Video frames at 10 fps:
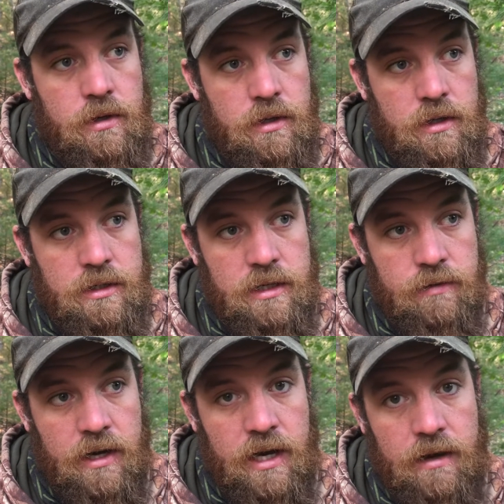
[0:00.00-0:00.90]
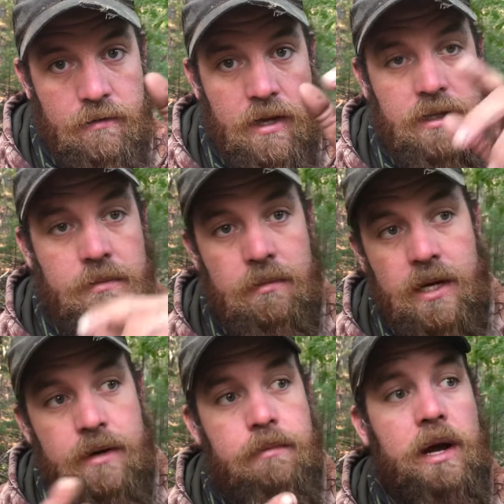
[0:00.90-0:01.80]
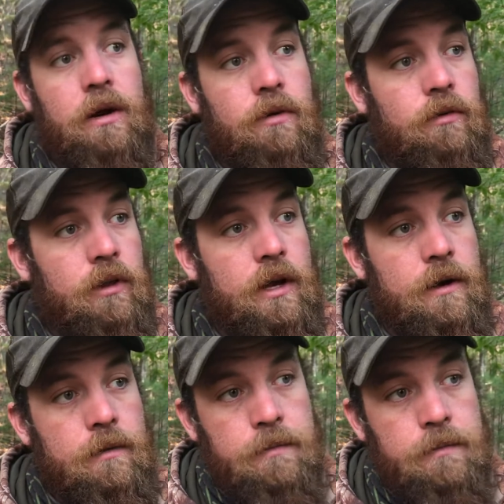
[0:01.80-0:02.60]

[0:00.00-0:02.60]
see if I can't find some bedding back over there.